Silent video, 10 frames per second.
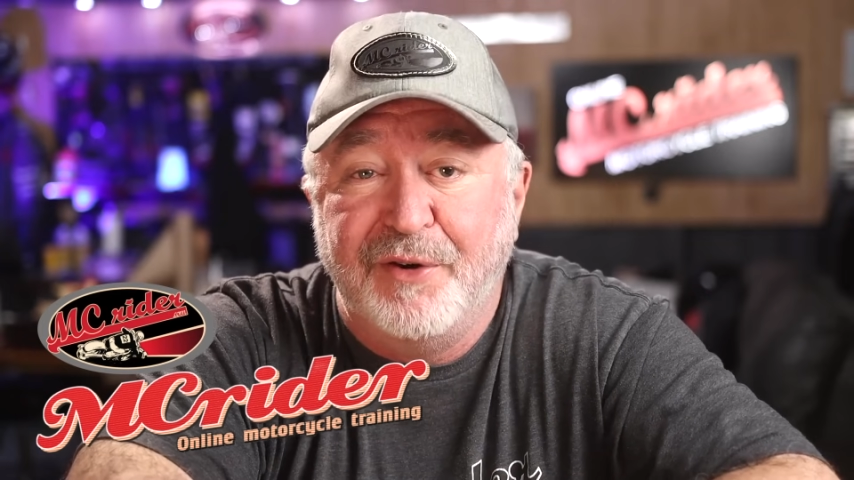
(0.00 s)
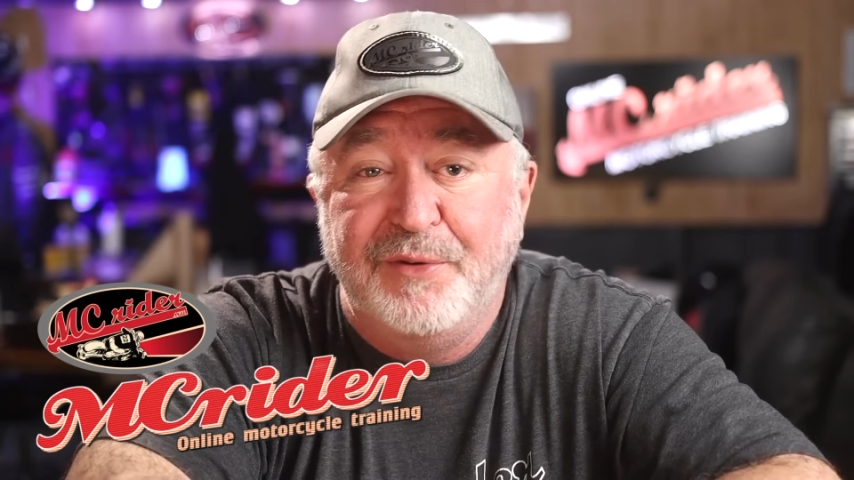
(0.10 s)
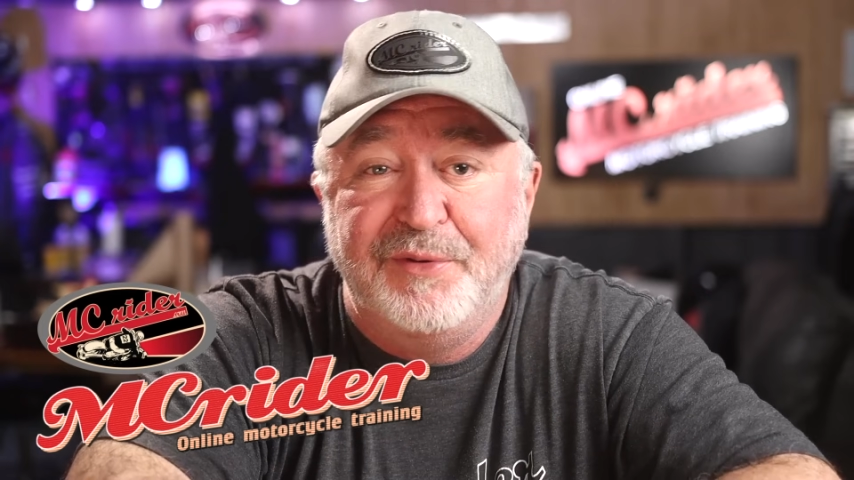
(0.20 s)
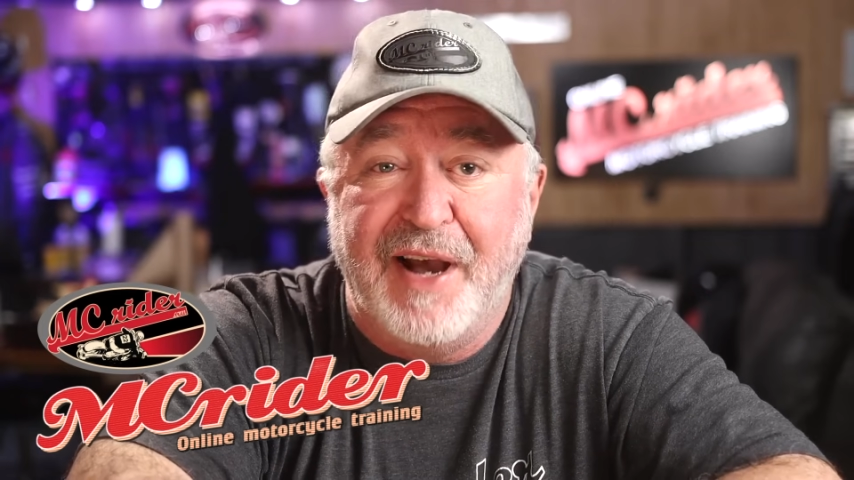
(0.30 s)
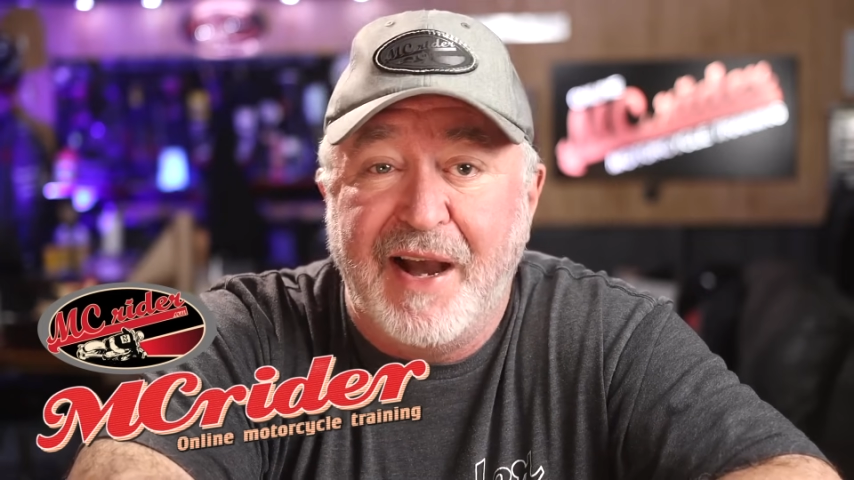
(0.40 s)
who
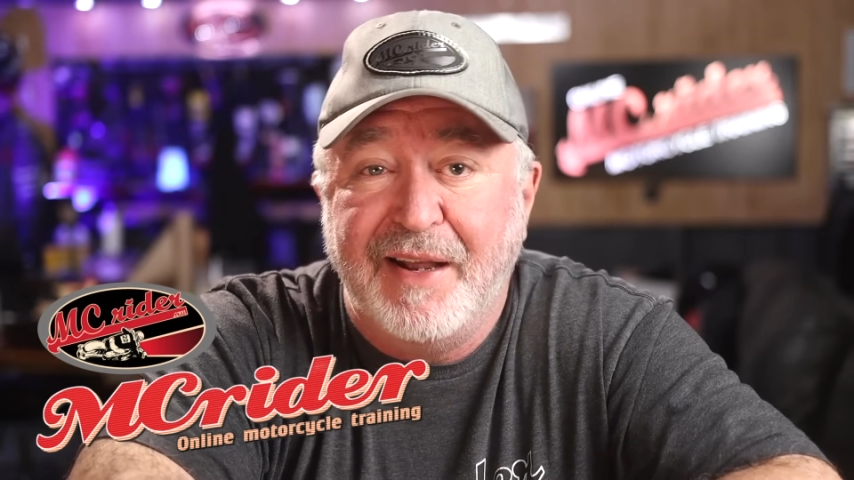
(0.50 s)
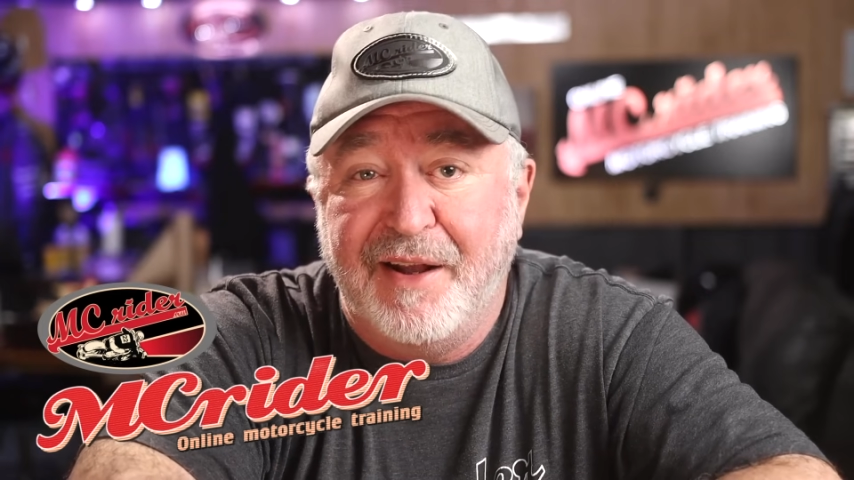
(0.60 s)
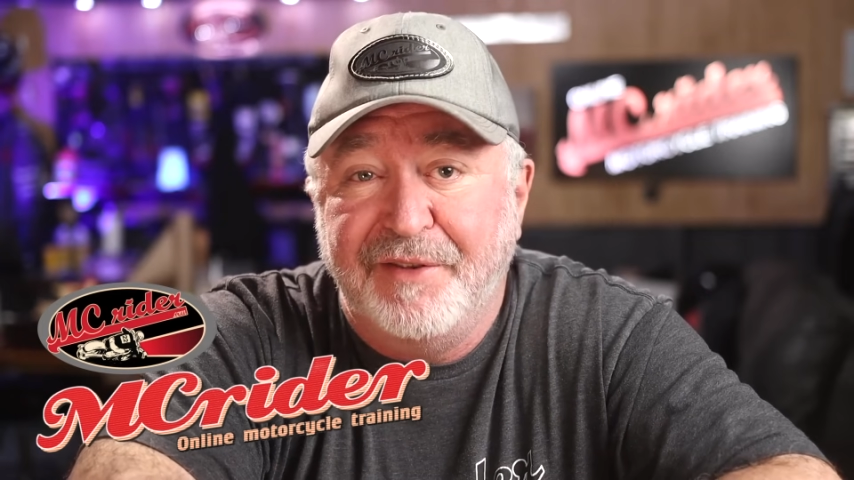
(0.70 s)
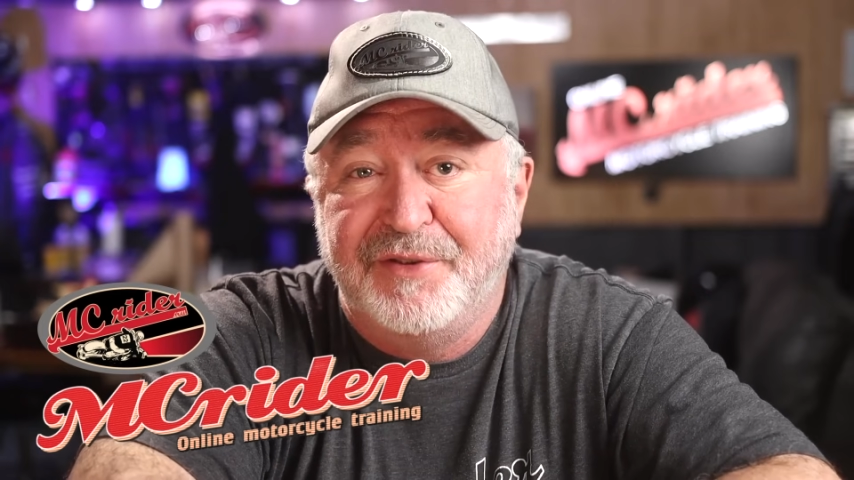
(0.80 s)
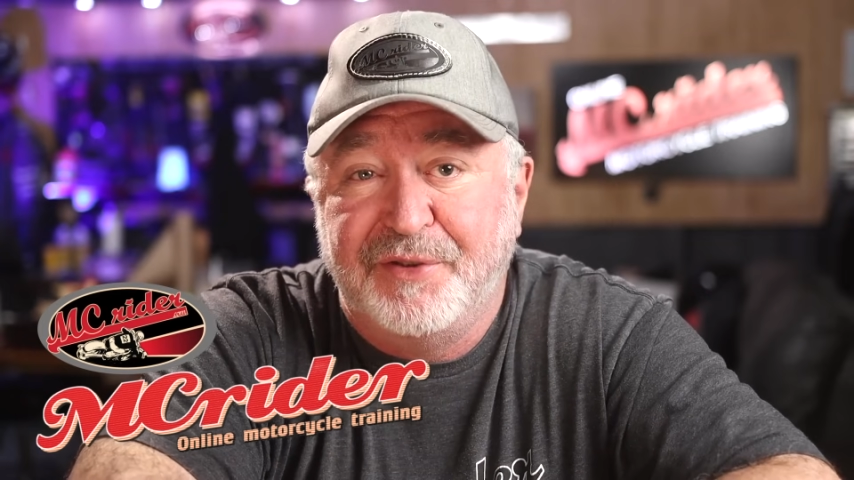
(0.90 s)
died
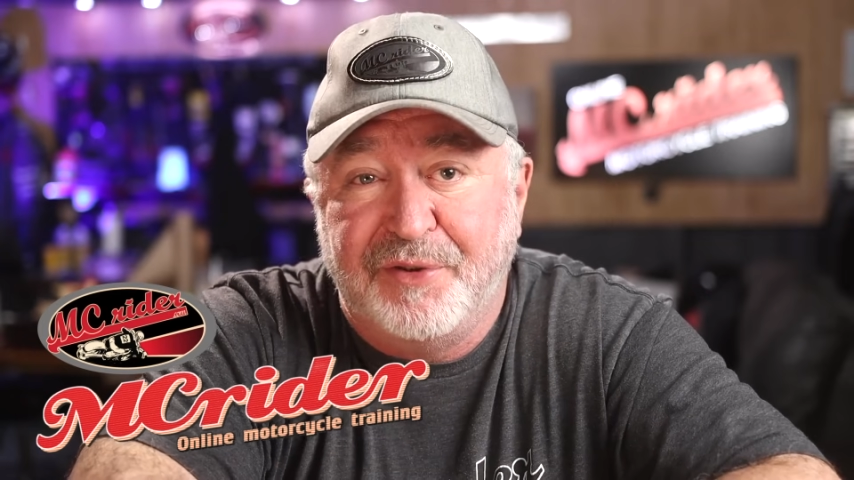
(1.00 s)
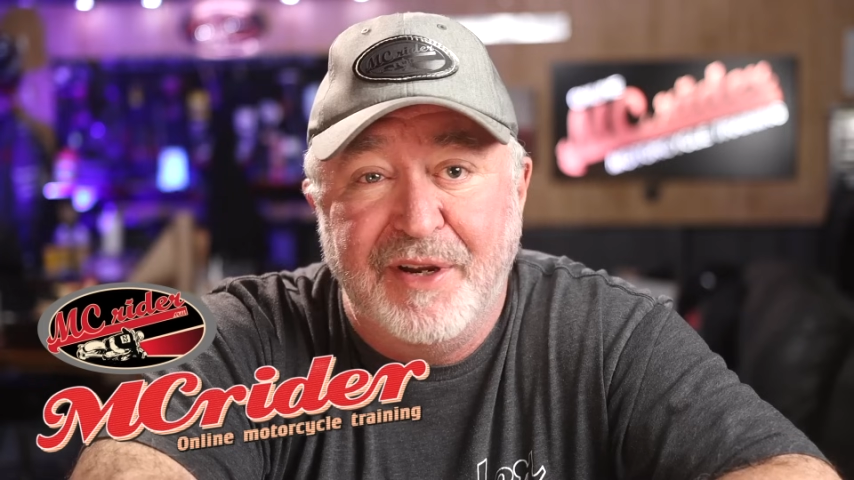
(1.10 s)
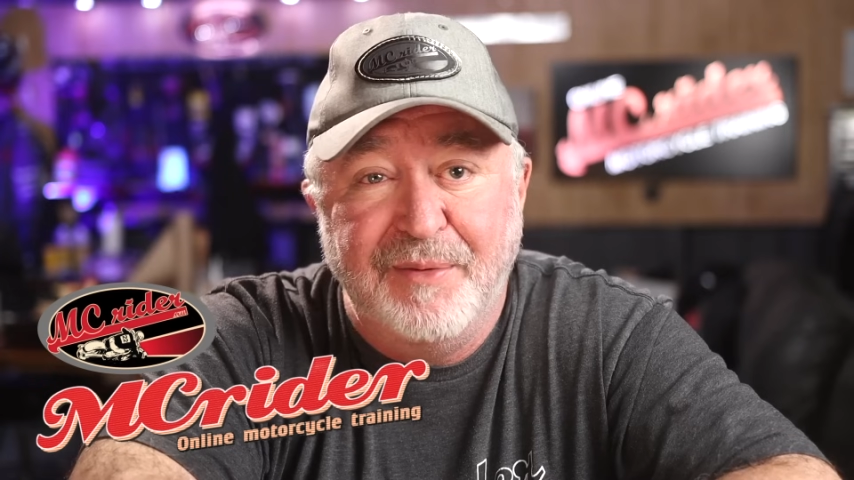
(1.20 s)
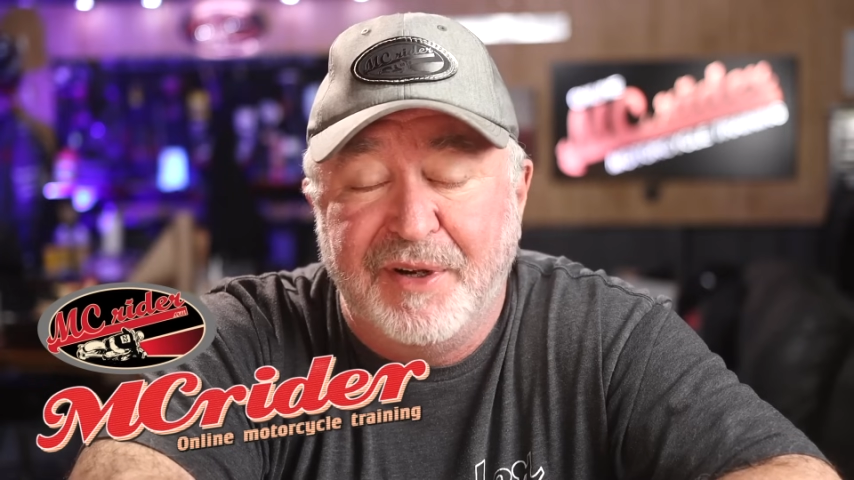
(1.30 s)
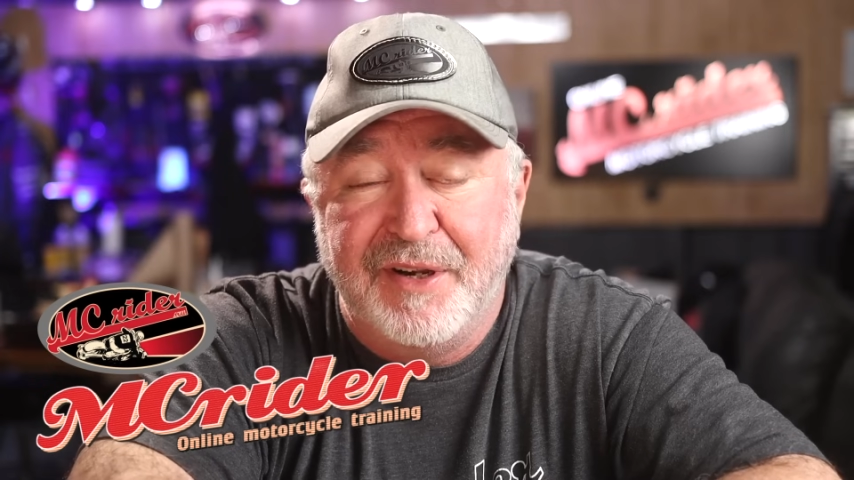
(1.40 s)
on the
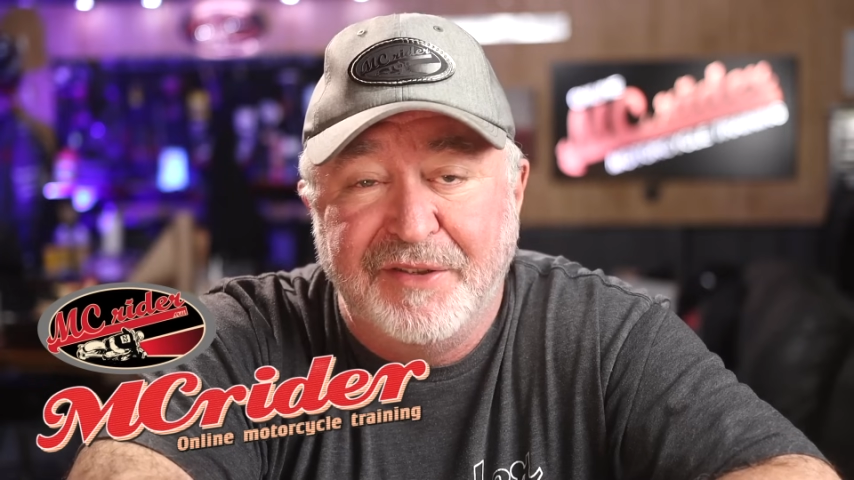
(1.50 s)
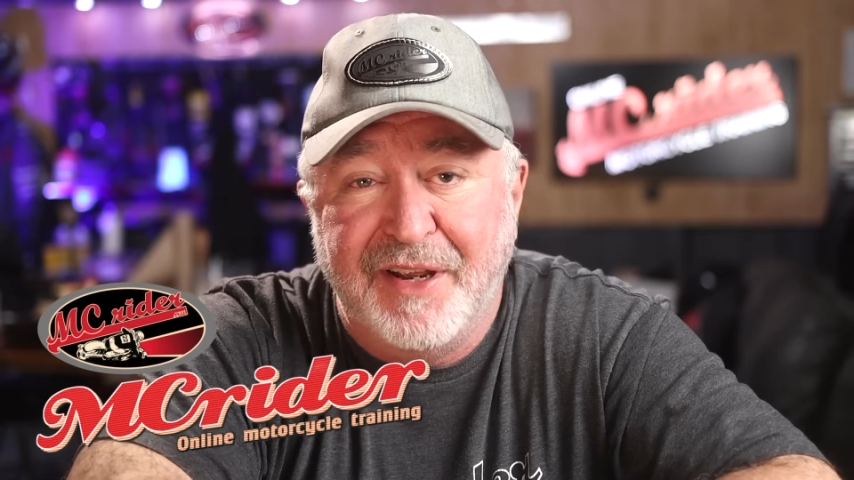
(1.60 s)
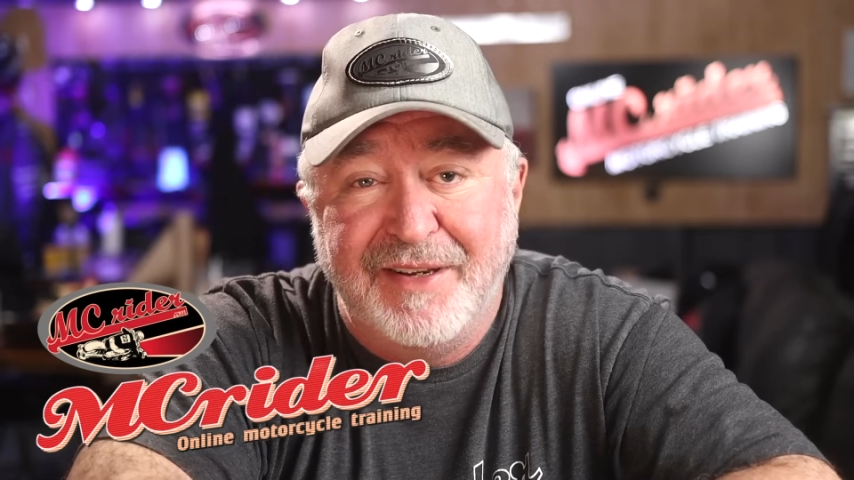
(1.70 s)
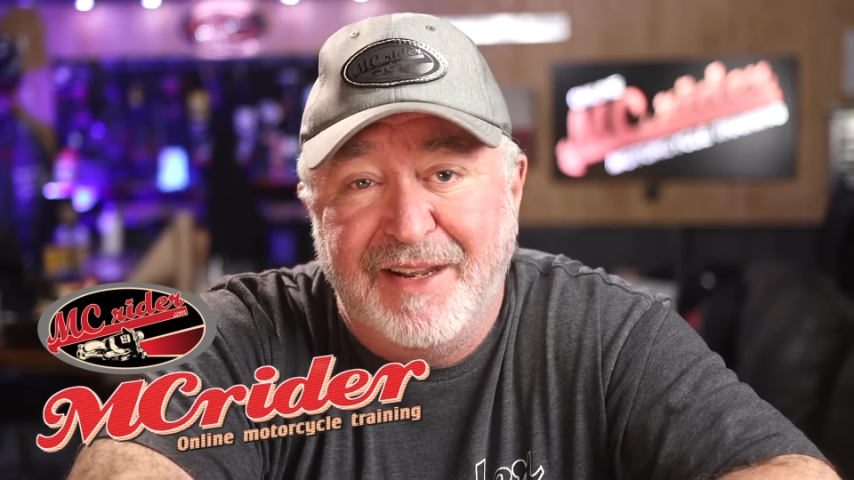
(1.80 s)
street because they